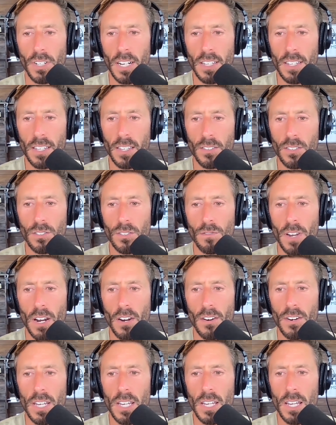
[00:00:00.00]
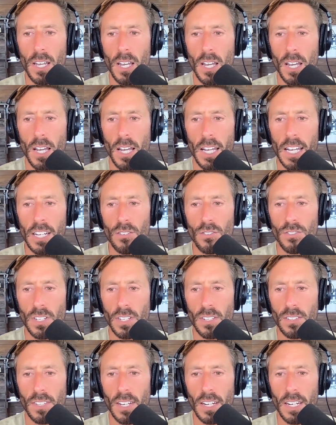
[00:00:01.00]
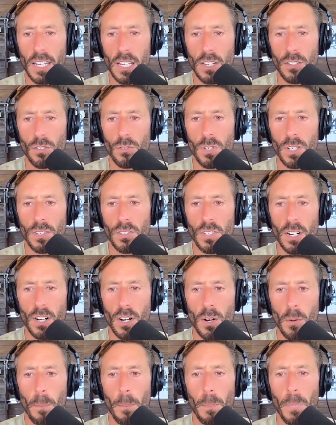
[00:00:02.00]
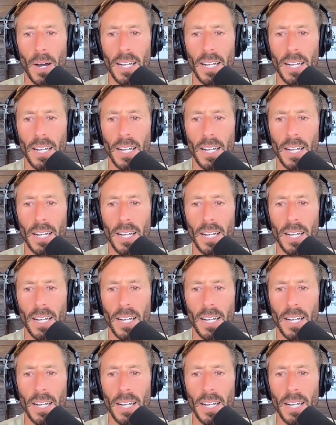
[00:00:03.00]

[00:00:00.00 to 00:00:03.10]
And I think this is a very interesting study to consider.